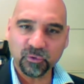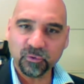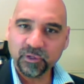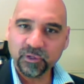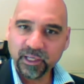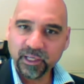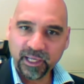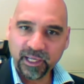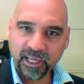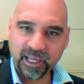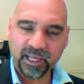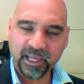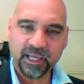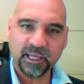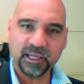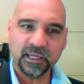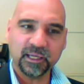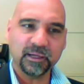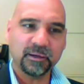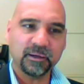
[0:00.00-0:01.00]

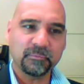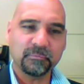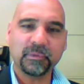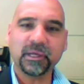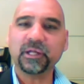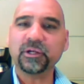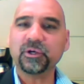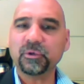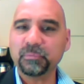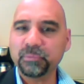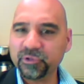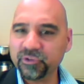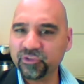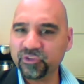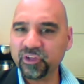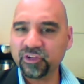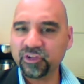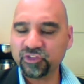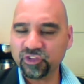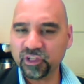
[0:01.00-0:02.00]
into a
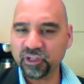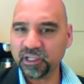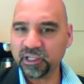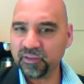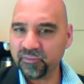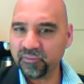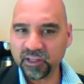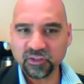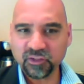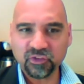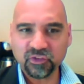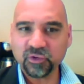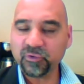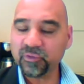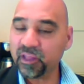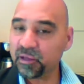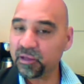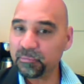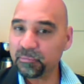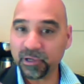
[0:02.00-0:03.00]
uh, better
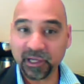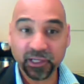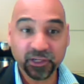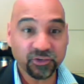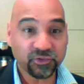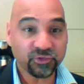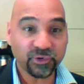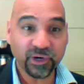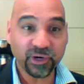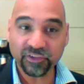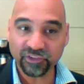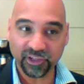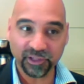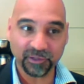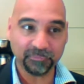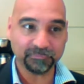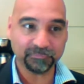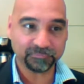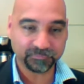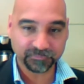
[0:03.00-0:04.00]
position, and they do
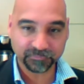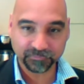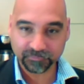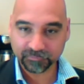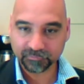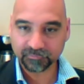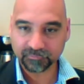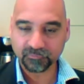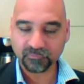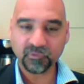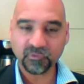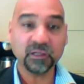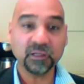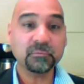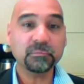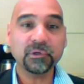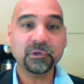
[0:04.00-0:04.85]
that by addressing